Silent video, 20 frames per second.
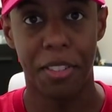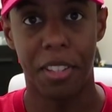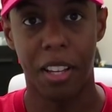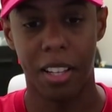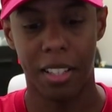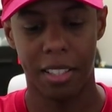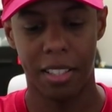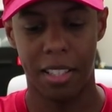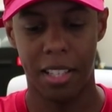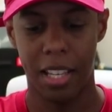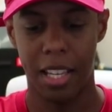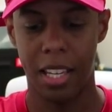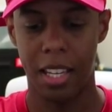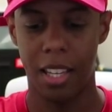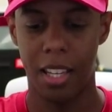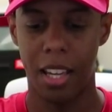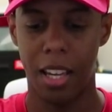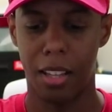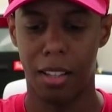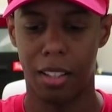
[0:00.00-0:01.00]
Sucks
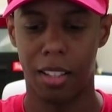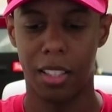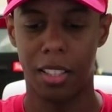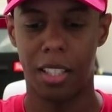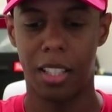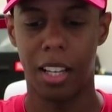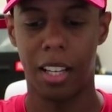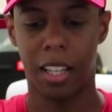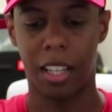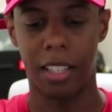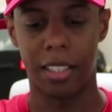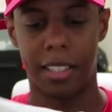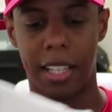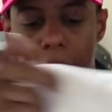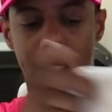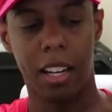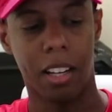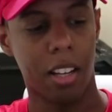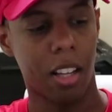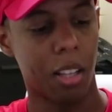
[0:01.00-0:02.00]
tee, and this is like a
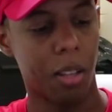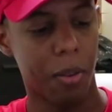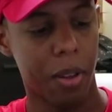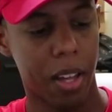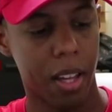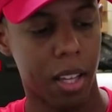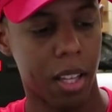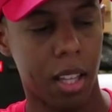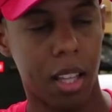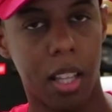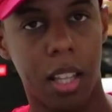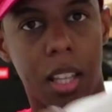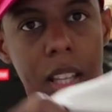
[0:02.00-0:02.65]
tan colorway